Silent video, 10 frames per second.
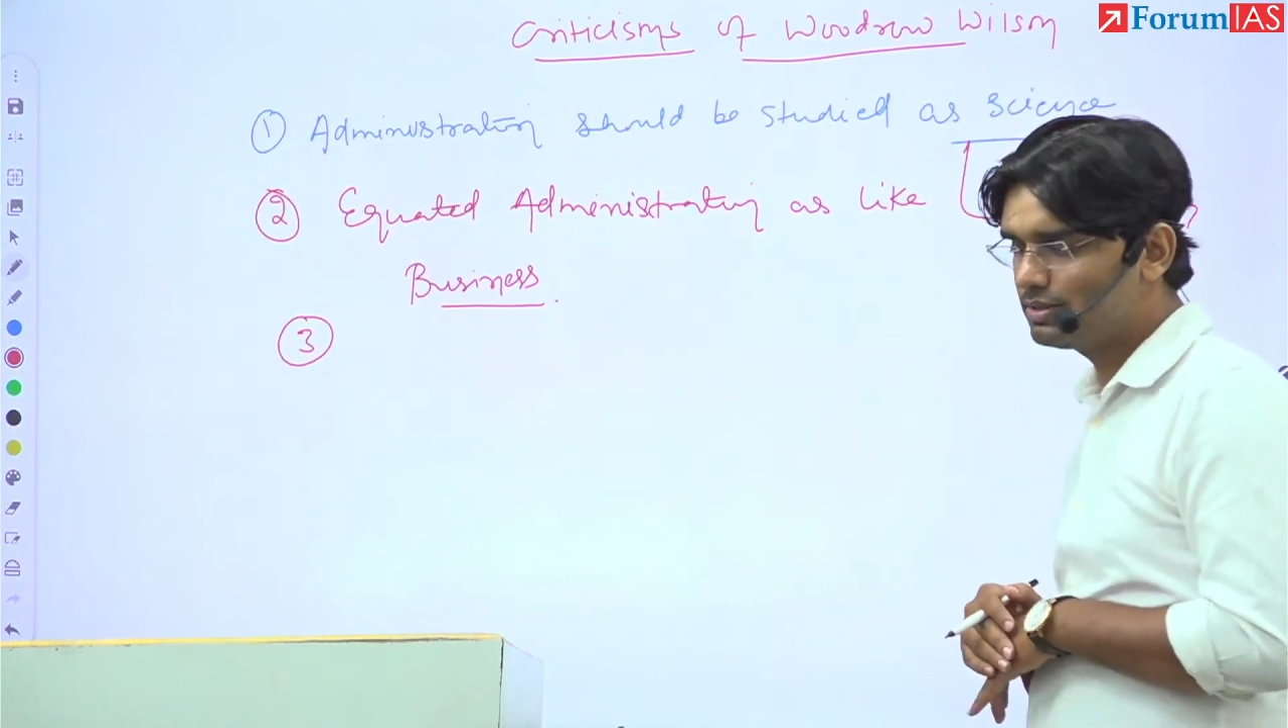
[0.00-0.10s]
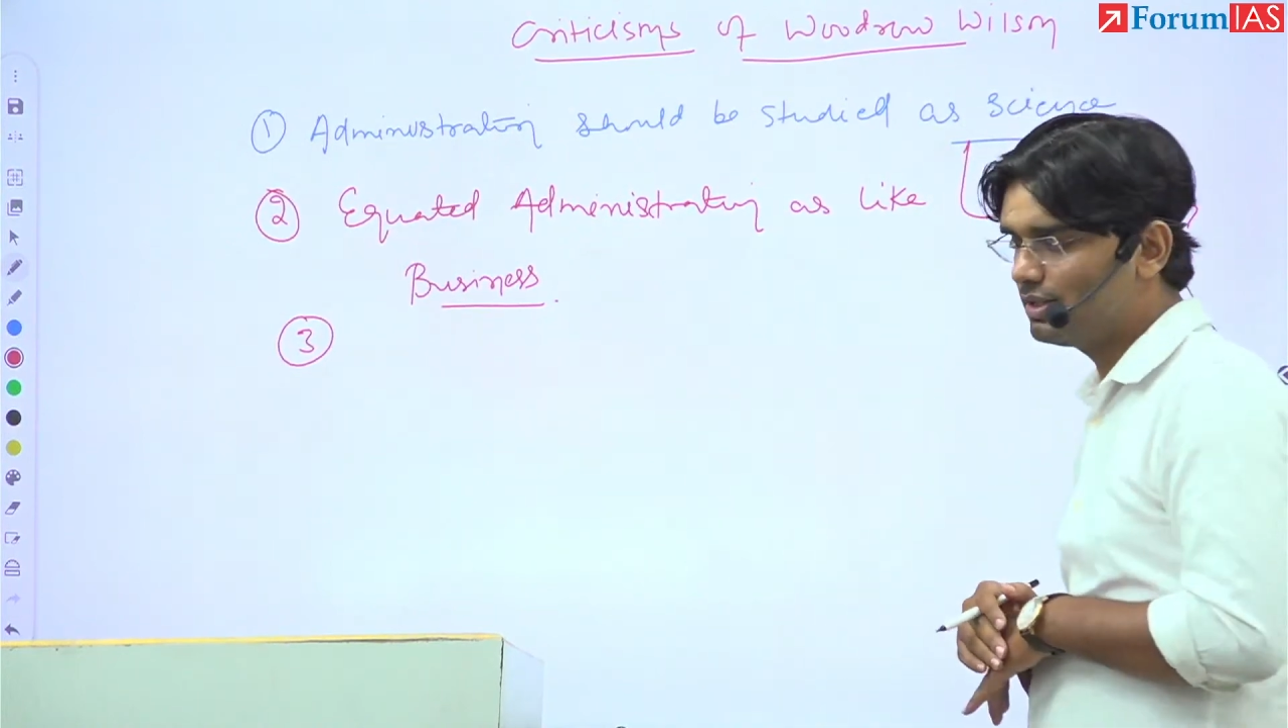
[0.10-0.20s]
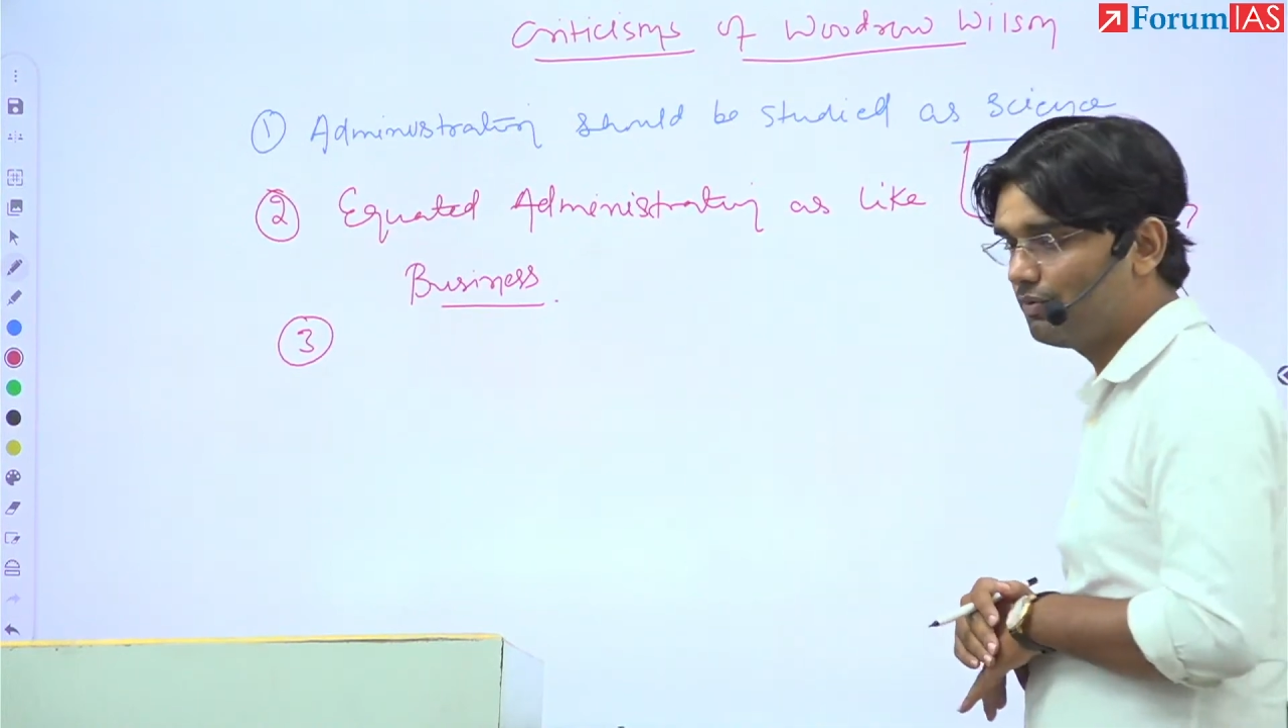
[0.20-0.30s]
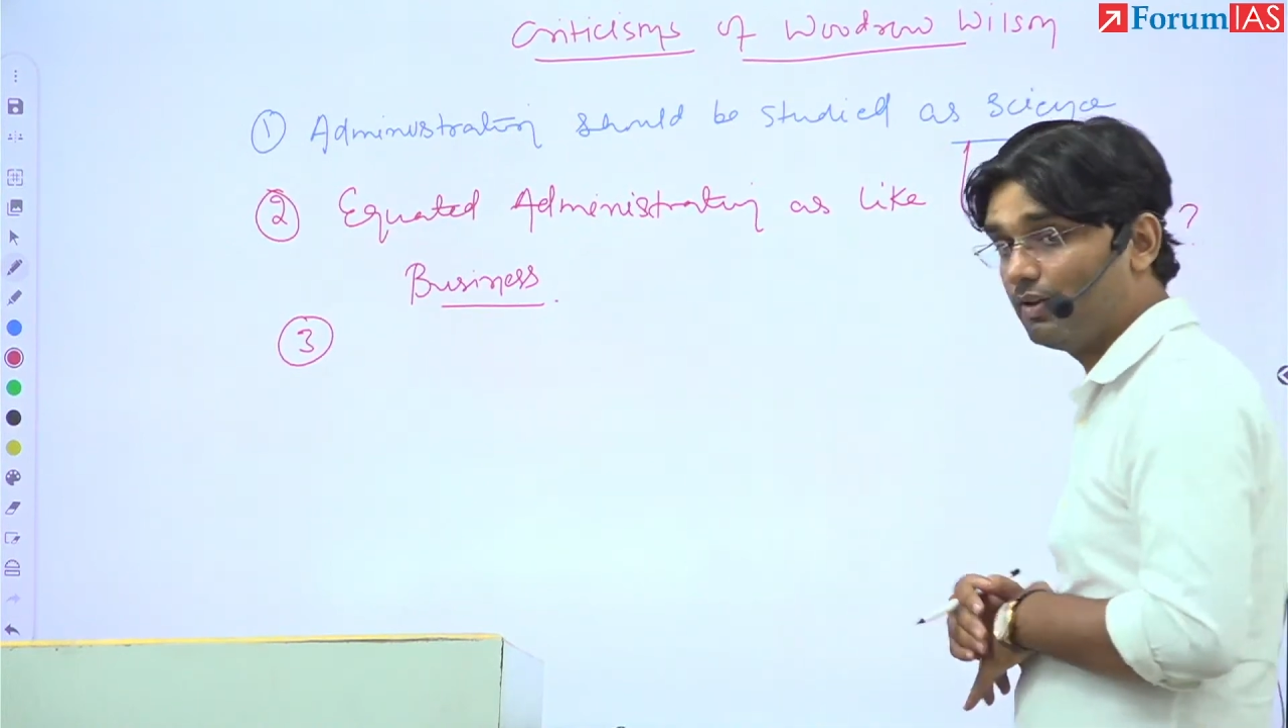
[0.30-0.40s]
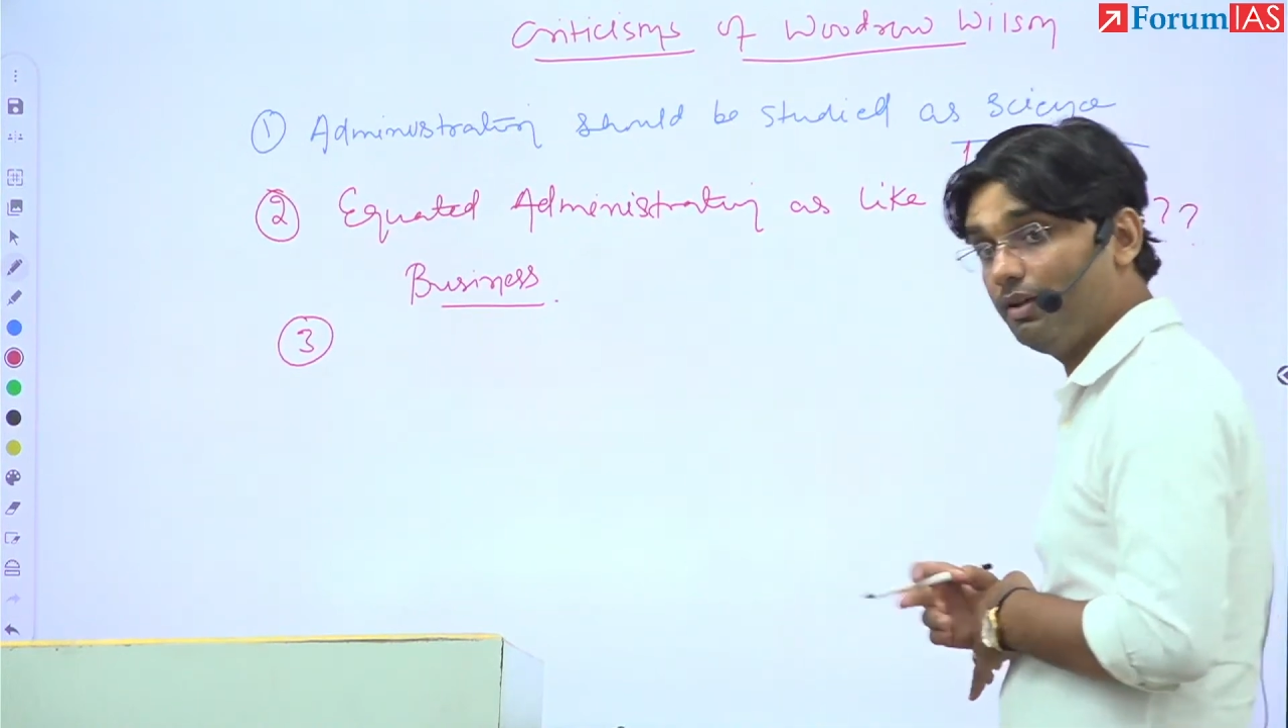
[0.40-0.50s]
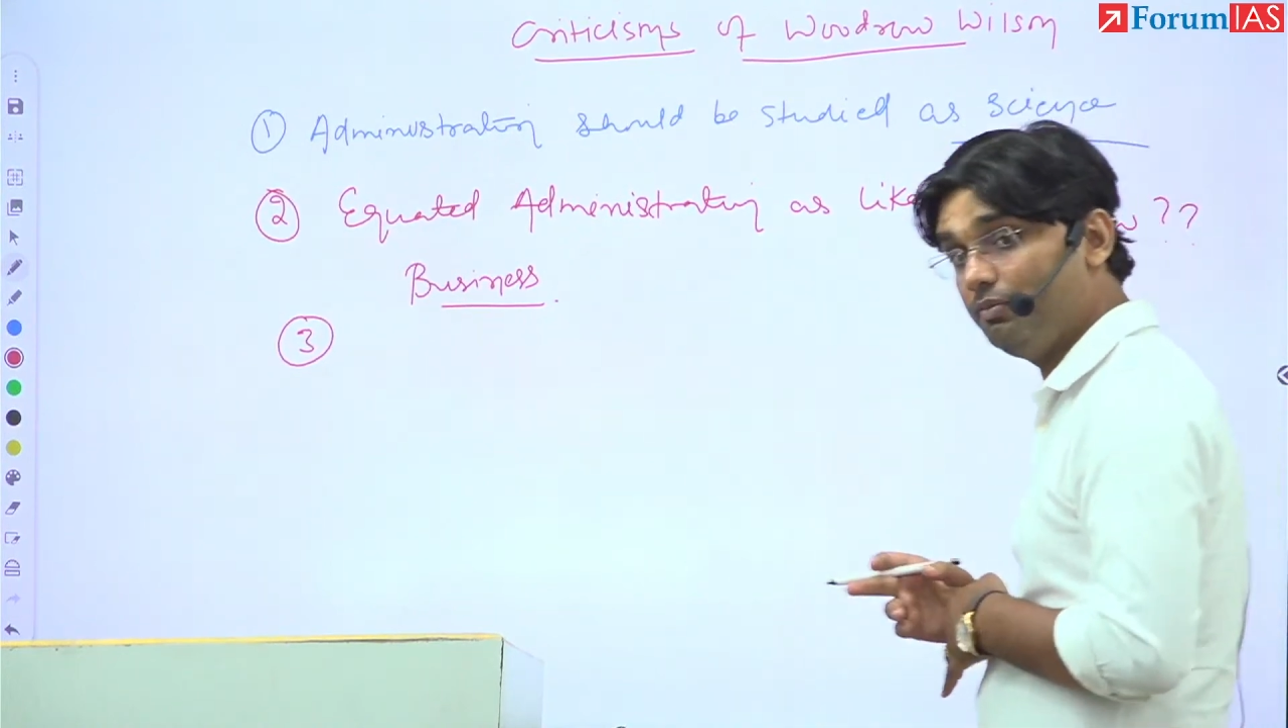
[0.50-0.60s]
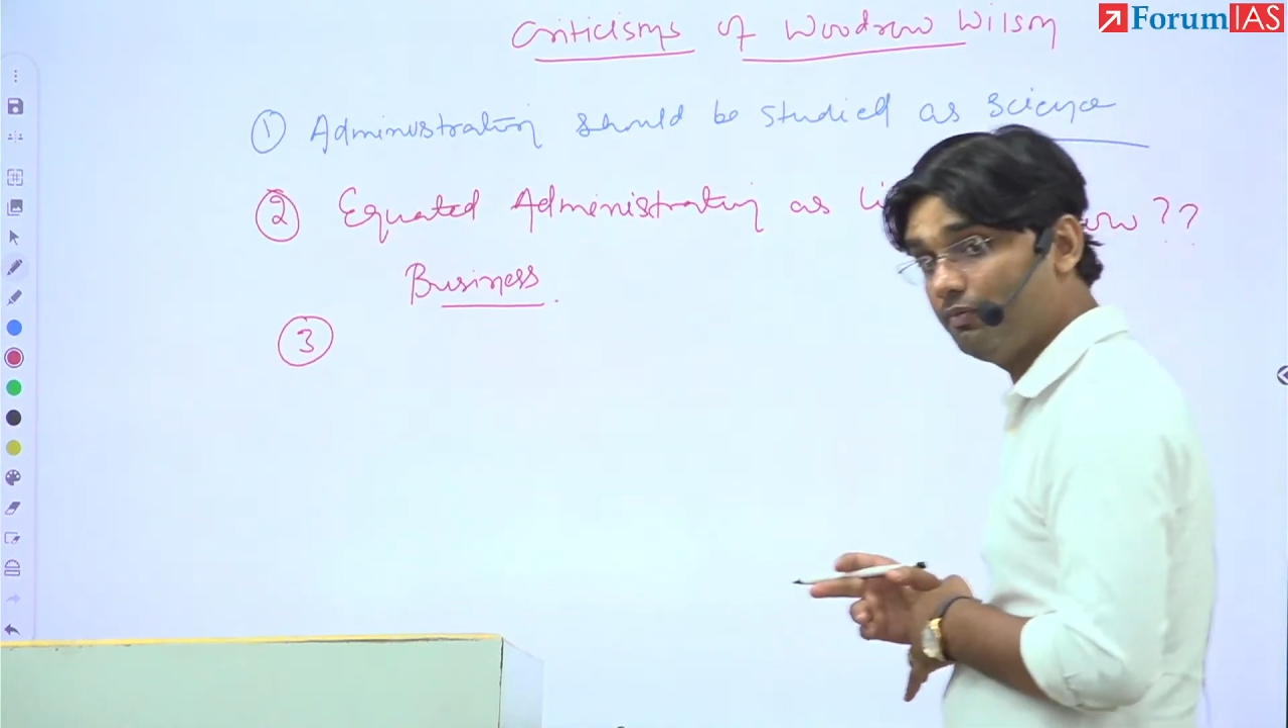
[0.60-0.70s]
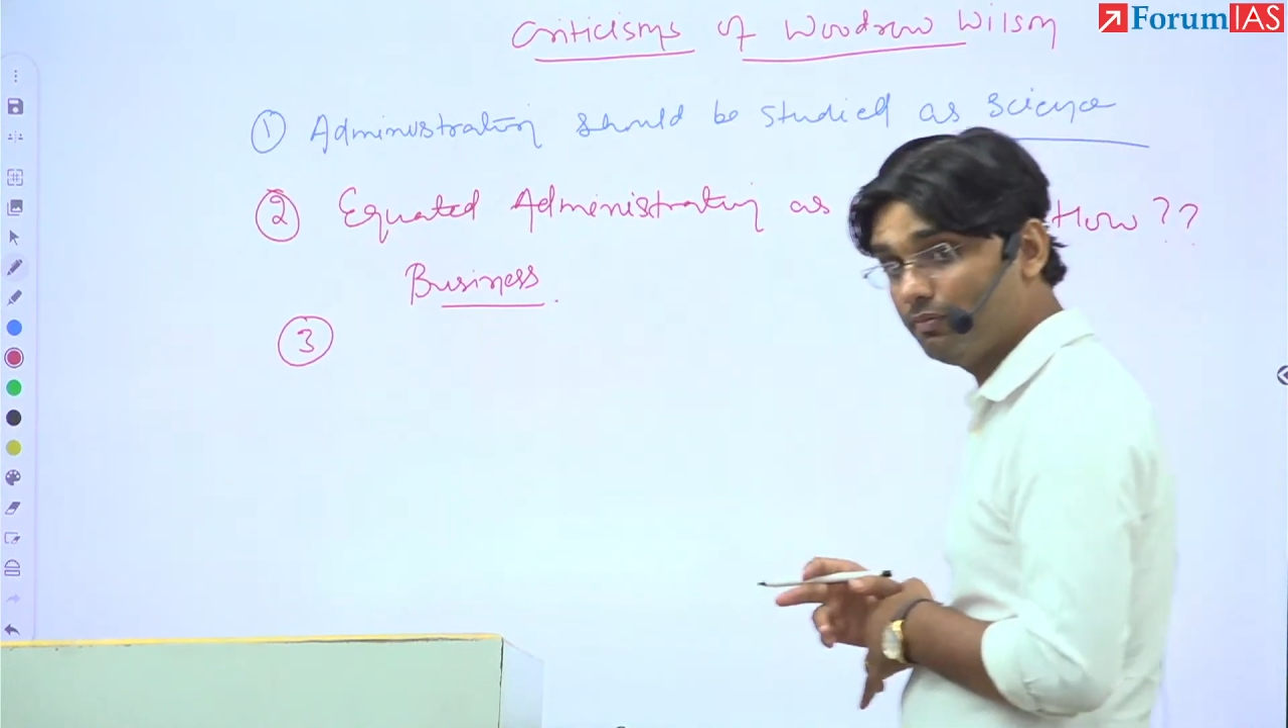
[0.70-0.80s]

survive